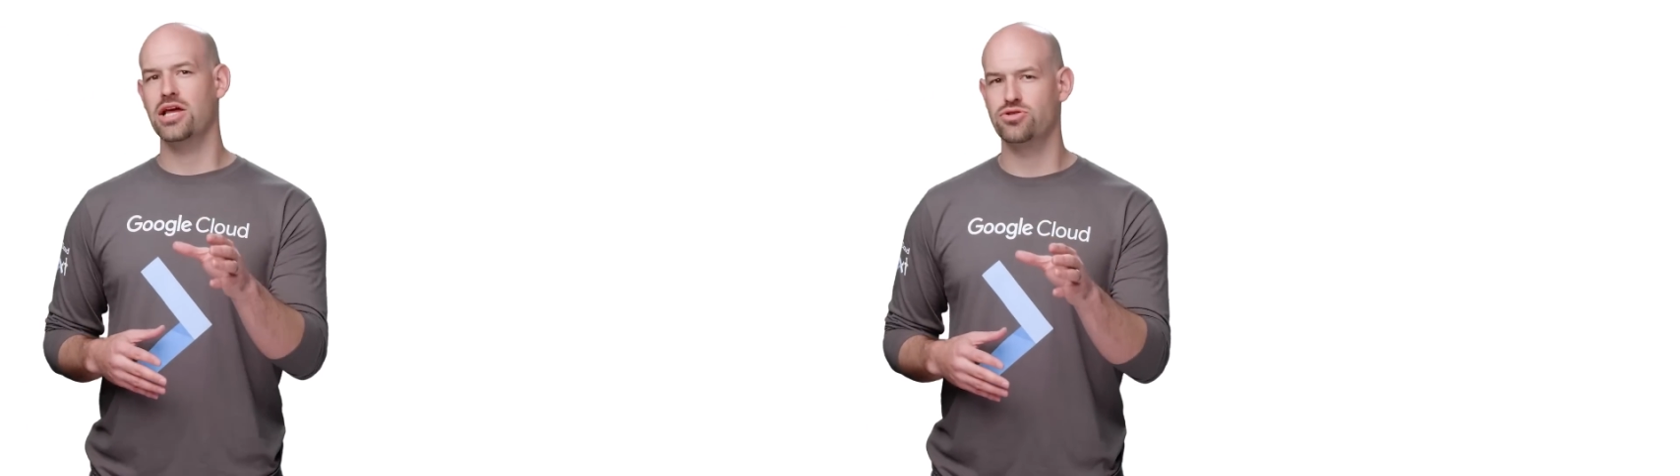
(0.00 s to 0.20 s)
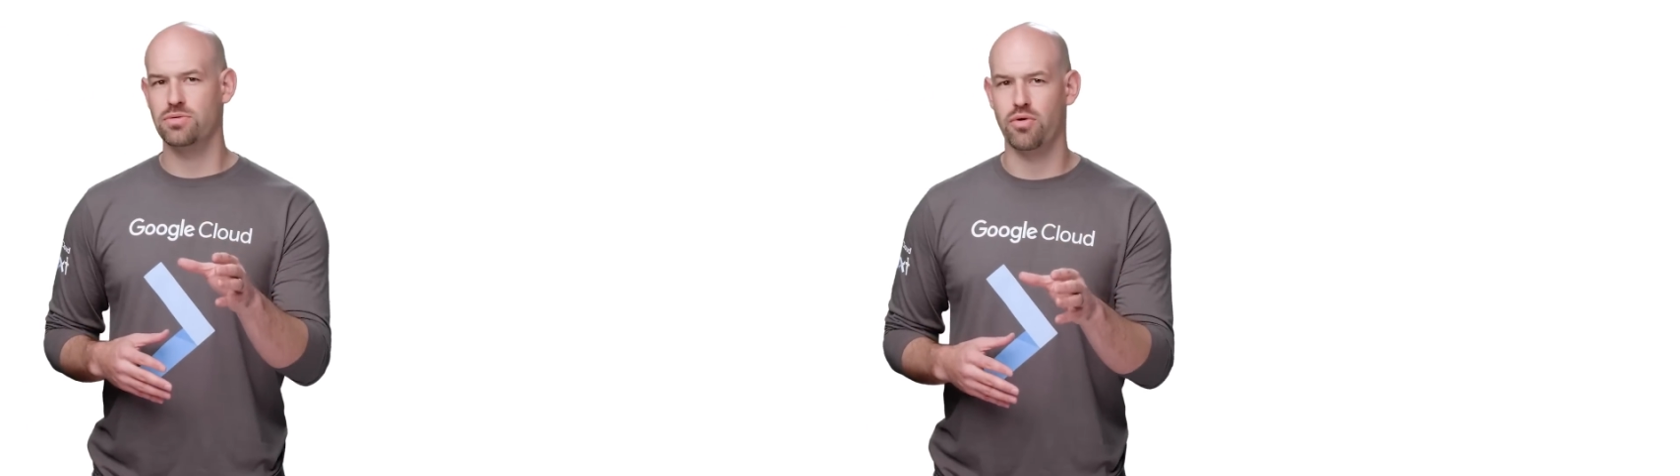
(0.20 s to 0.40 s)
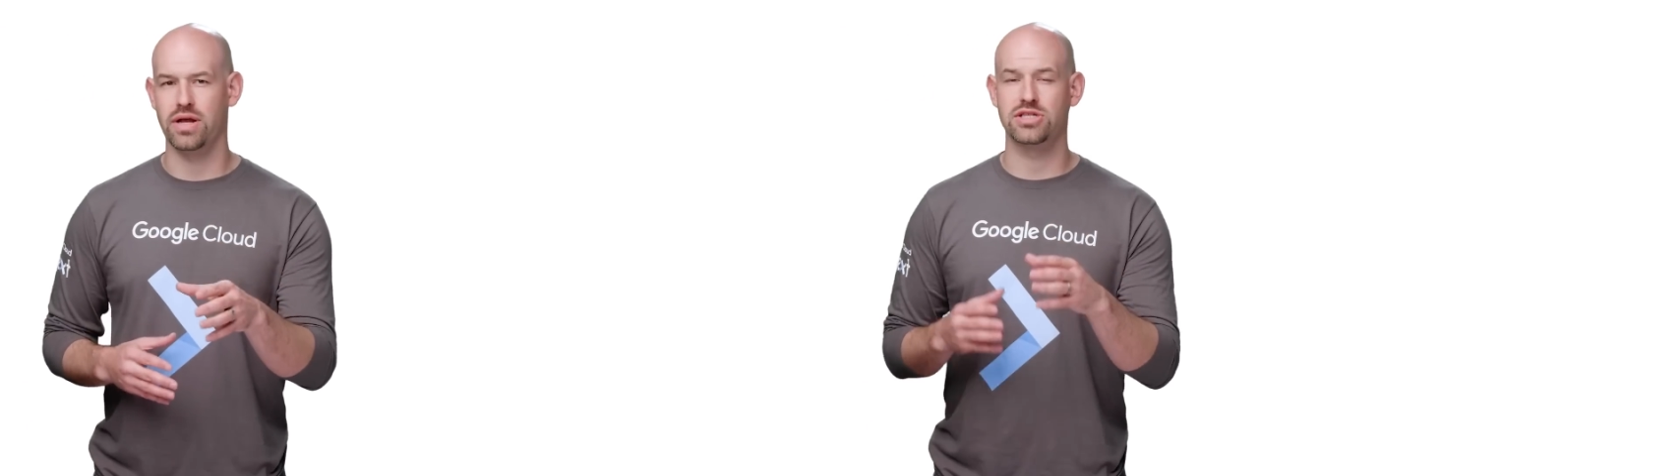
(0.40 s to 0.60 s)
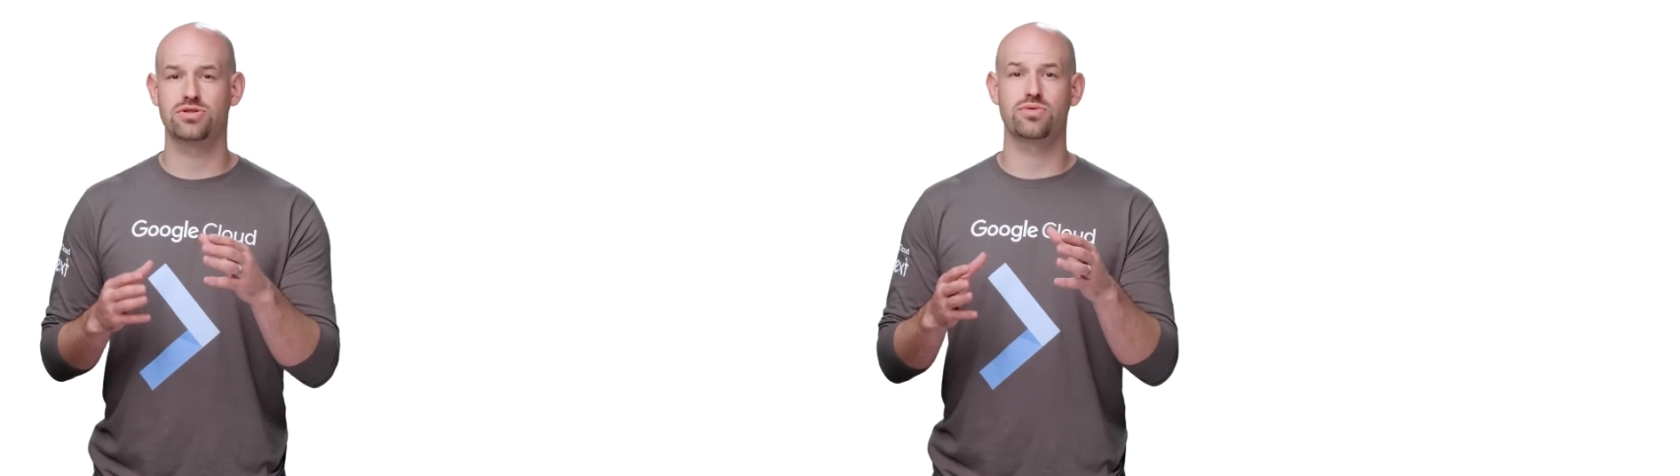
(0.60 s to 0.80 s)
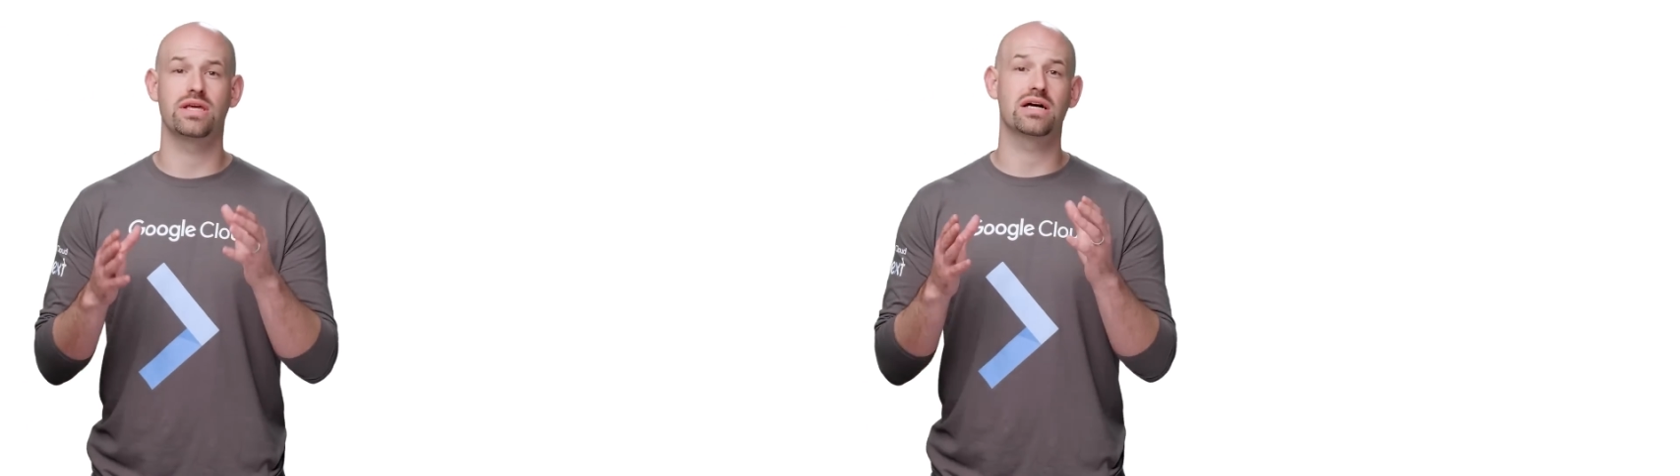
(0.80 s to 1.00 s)
entry point is
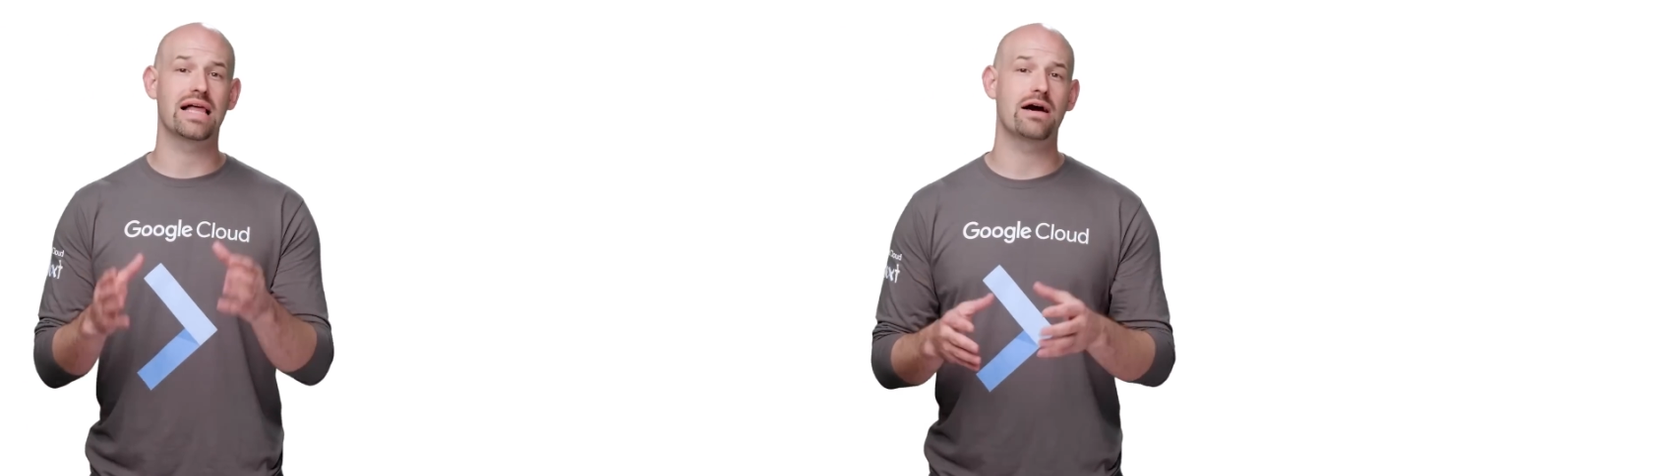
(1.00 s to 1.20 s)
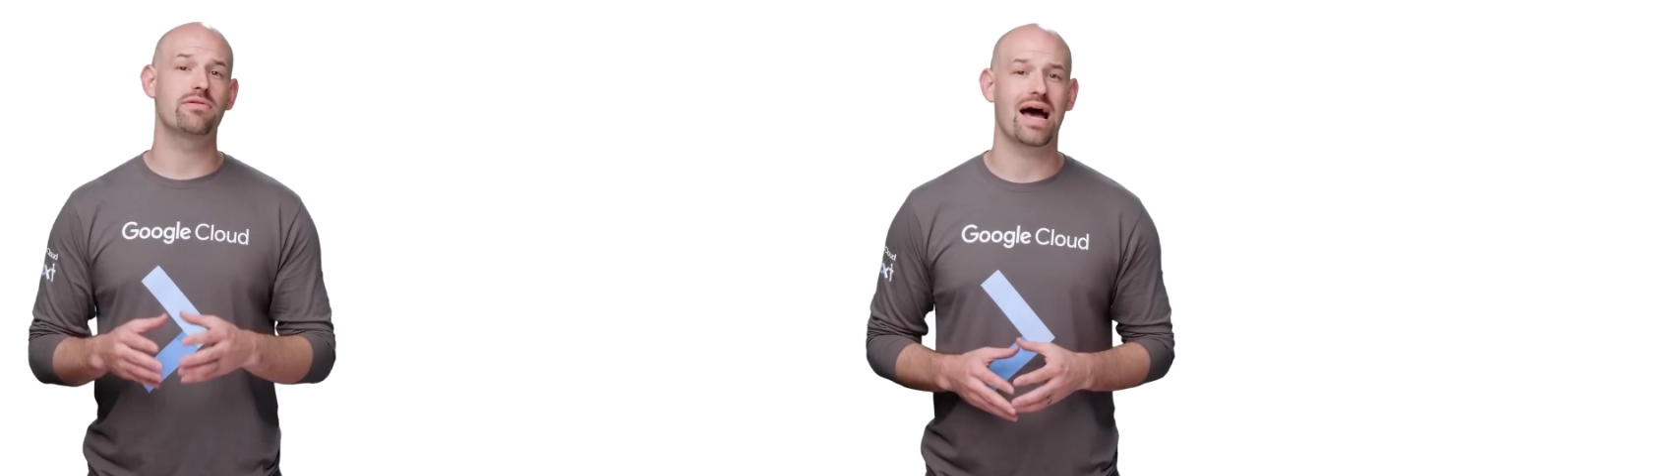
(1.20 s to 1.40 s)
through the Cloud